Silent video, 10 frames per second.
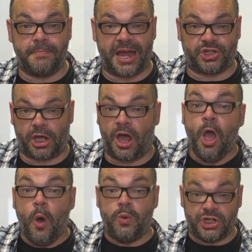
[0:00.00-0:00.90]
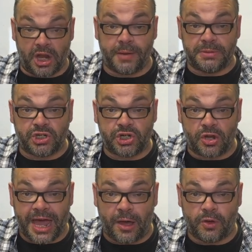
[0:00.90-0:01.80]
magic. Would you like me to show
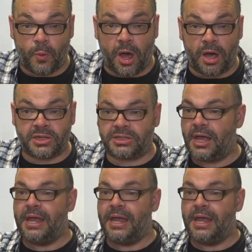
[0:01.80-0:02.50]
you how it works?